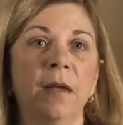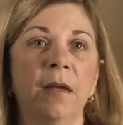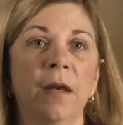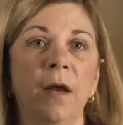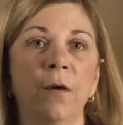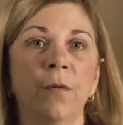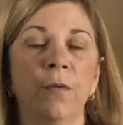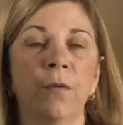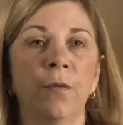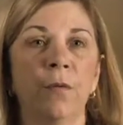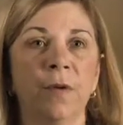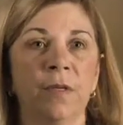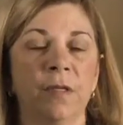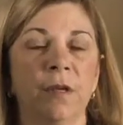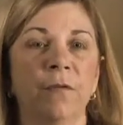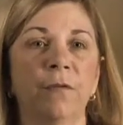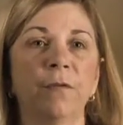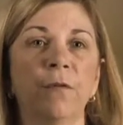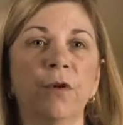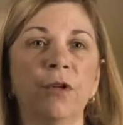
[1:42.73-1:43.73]
Now, what's
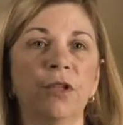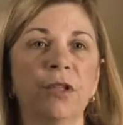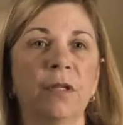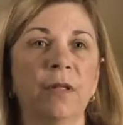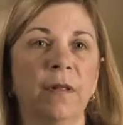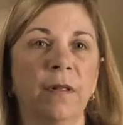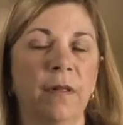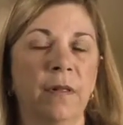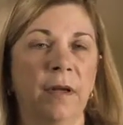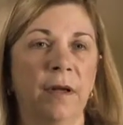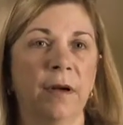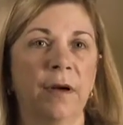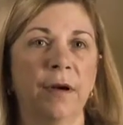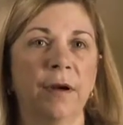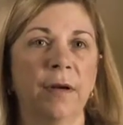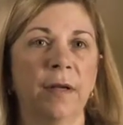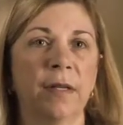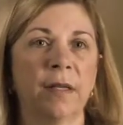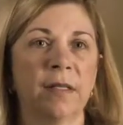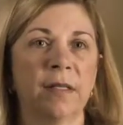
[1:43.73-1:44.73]
unfortunate
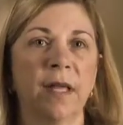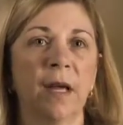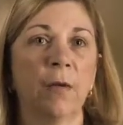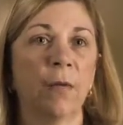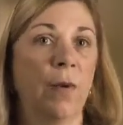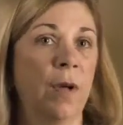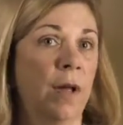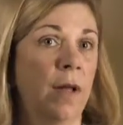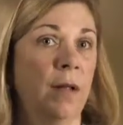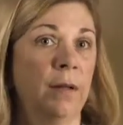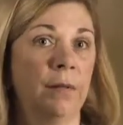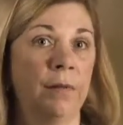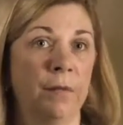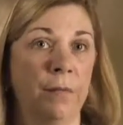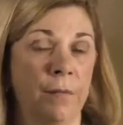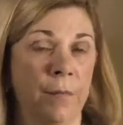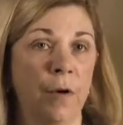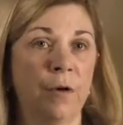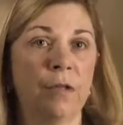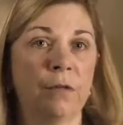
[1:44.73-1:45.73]
there is that while
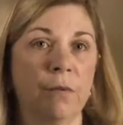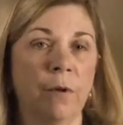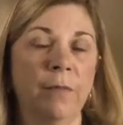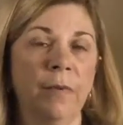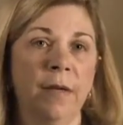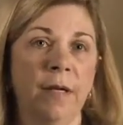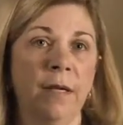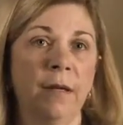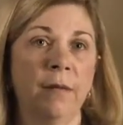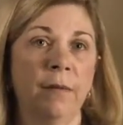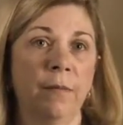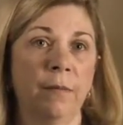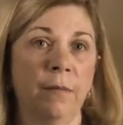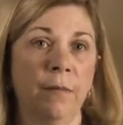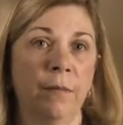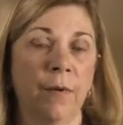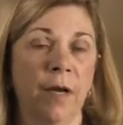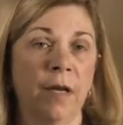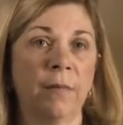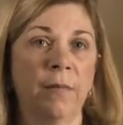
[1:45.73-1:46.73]
most would be
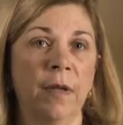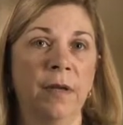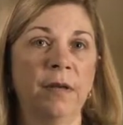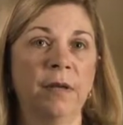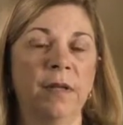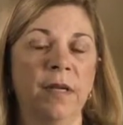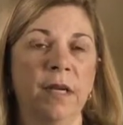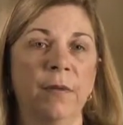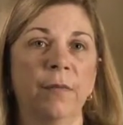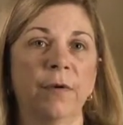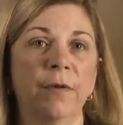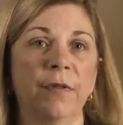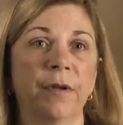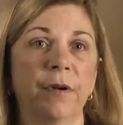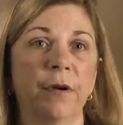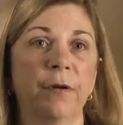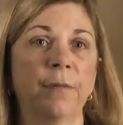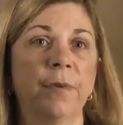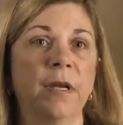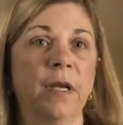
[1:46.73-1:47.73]
recommended
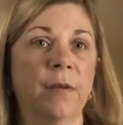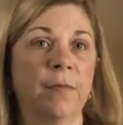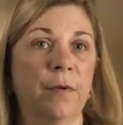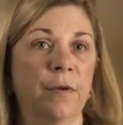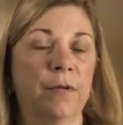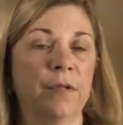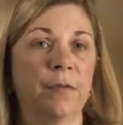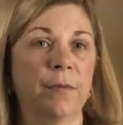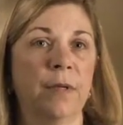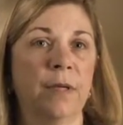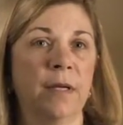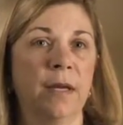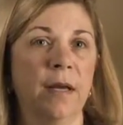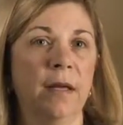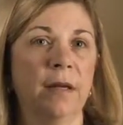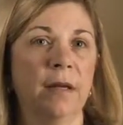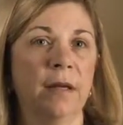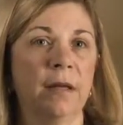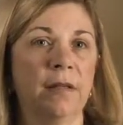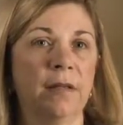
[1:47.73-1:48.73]
chemotherapy and most would
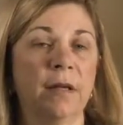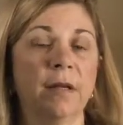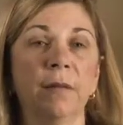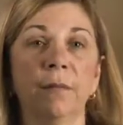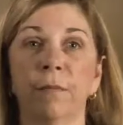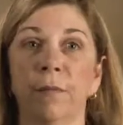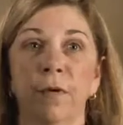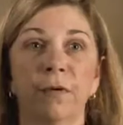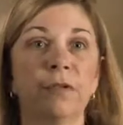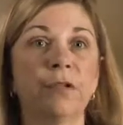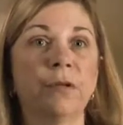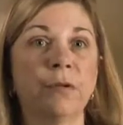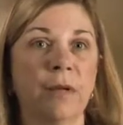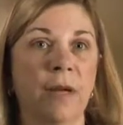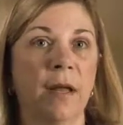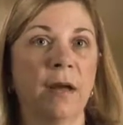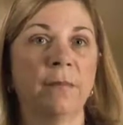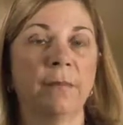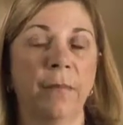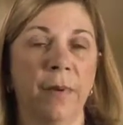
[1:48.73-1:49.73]
get it, most do
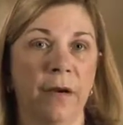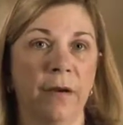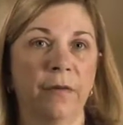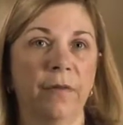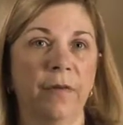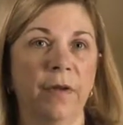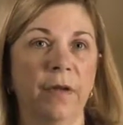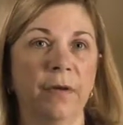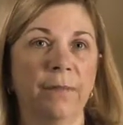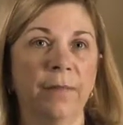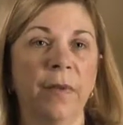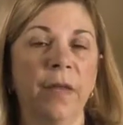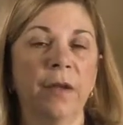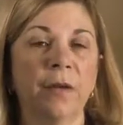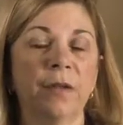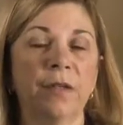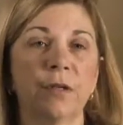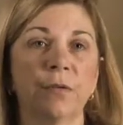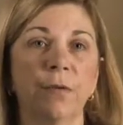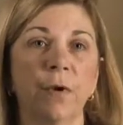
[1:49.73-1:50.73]
not benefit.
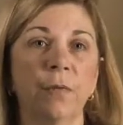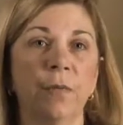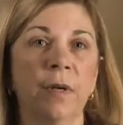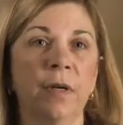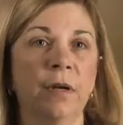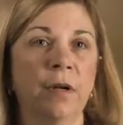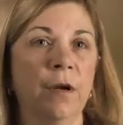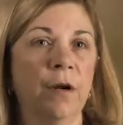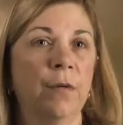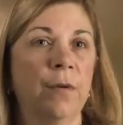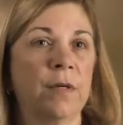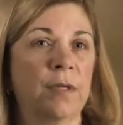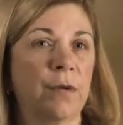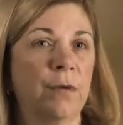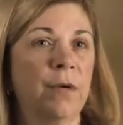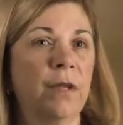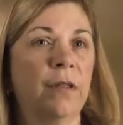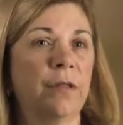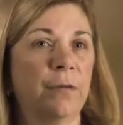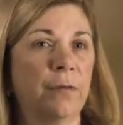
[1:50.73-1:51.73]
So what we know is
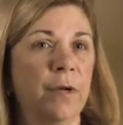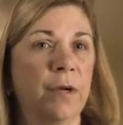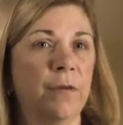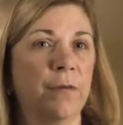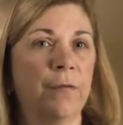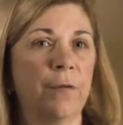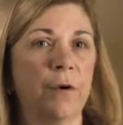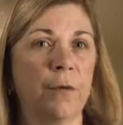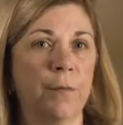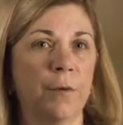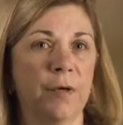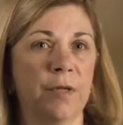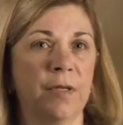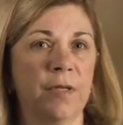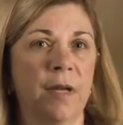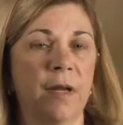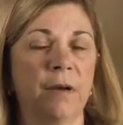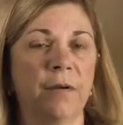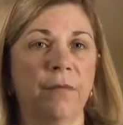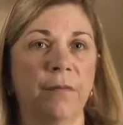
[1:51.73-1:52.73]
only 3 to
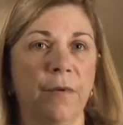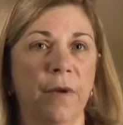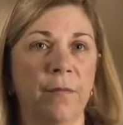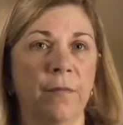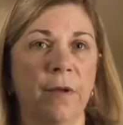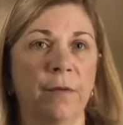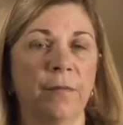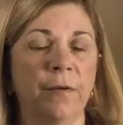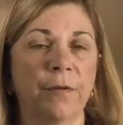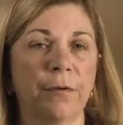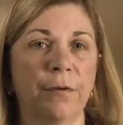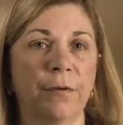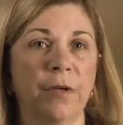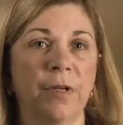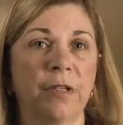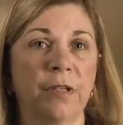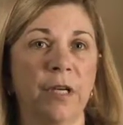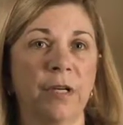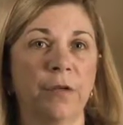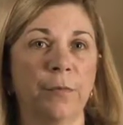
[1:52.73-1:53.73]
4% of women with
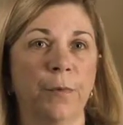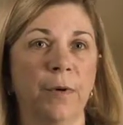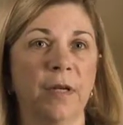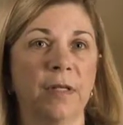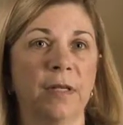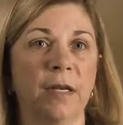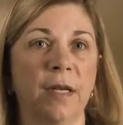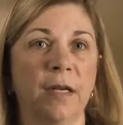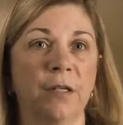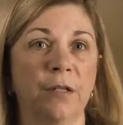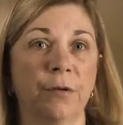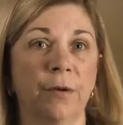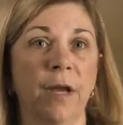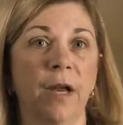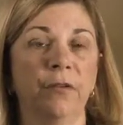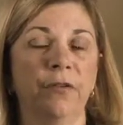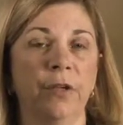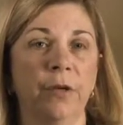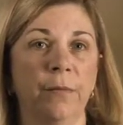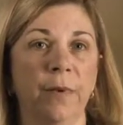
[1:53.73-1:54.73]
early stage breast cancer
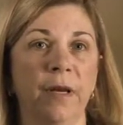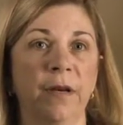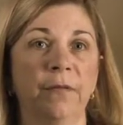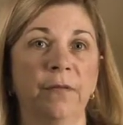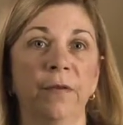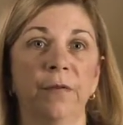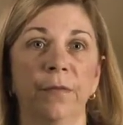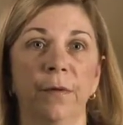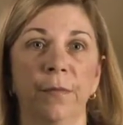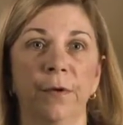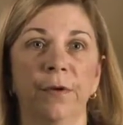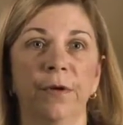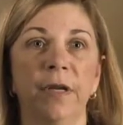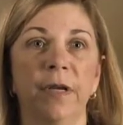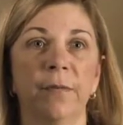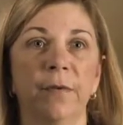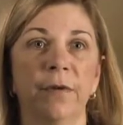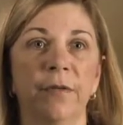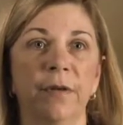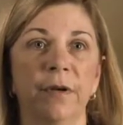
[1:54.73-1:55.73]
actually benefit from their
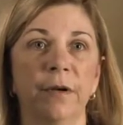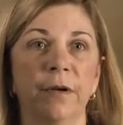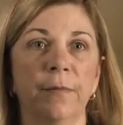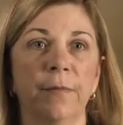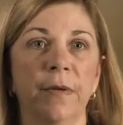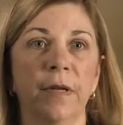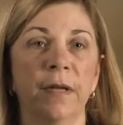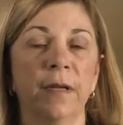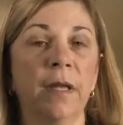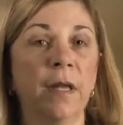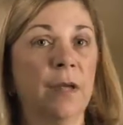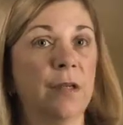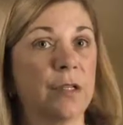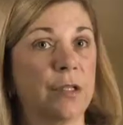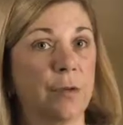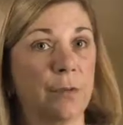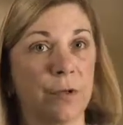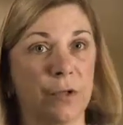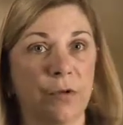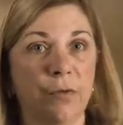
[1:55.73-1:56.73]
chemotherapy.
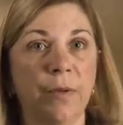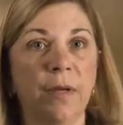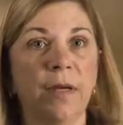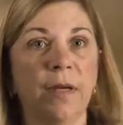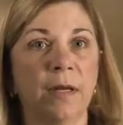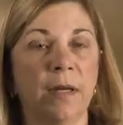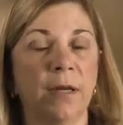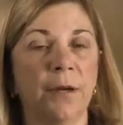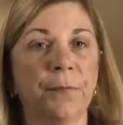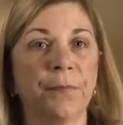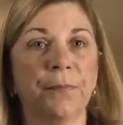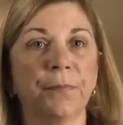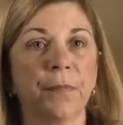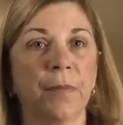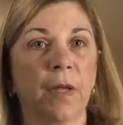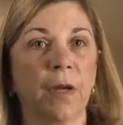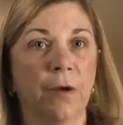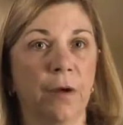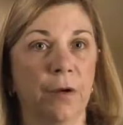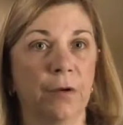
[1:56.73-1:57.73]
So we're treating
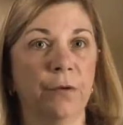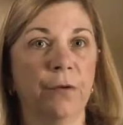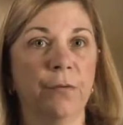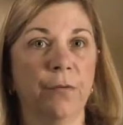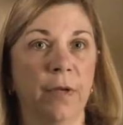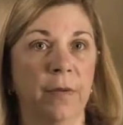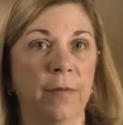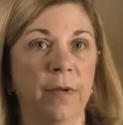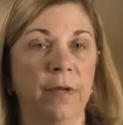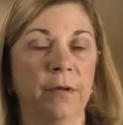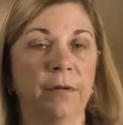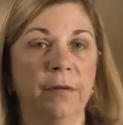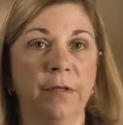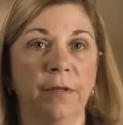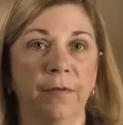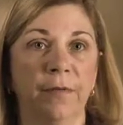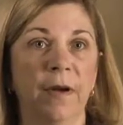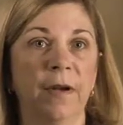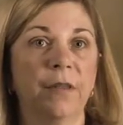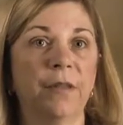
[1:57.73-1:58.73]
100 women
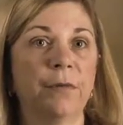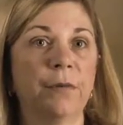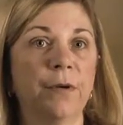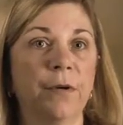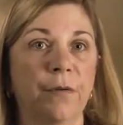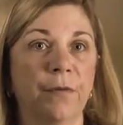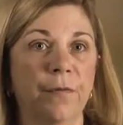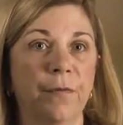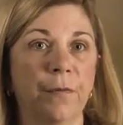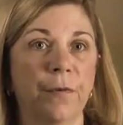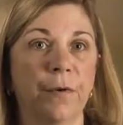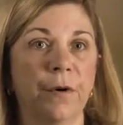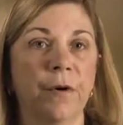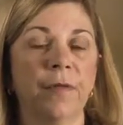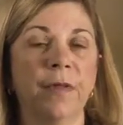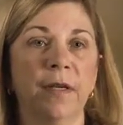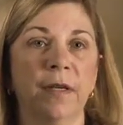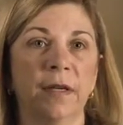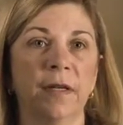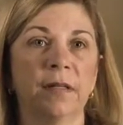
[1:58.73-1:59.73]
to find 3 or 4
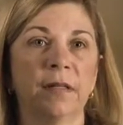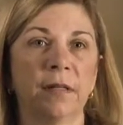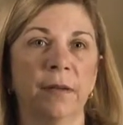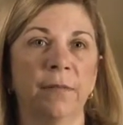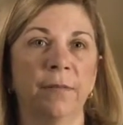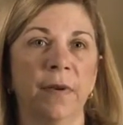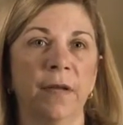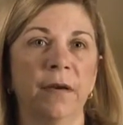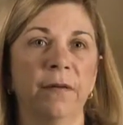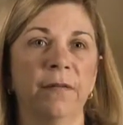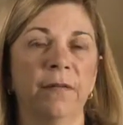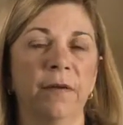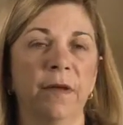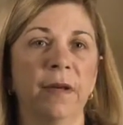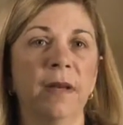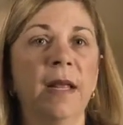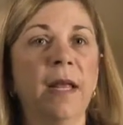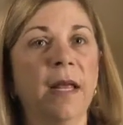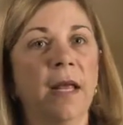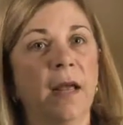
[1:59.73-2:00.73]
that get some
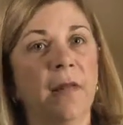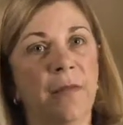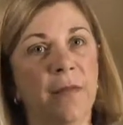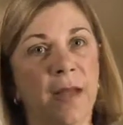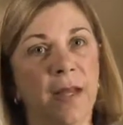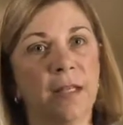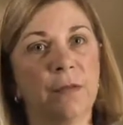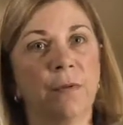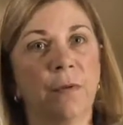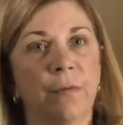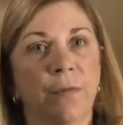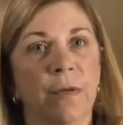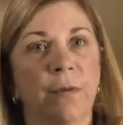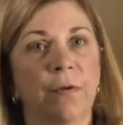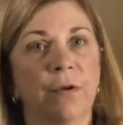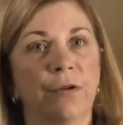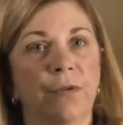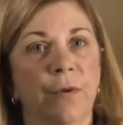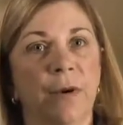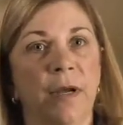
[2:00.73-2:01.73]
benefit, and that's what we
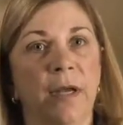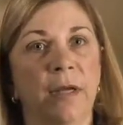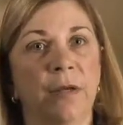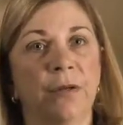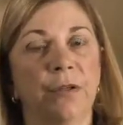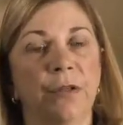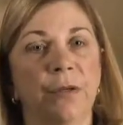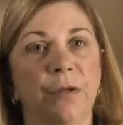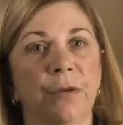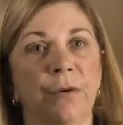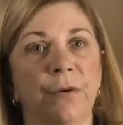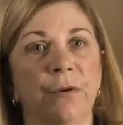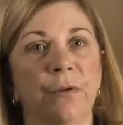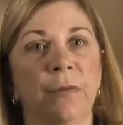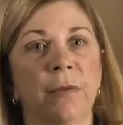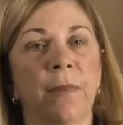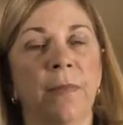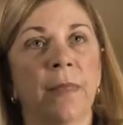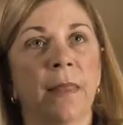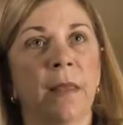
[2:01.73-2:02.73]
were trying
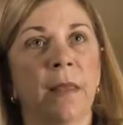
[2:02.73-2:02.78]
to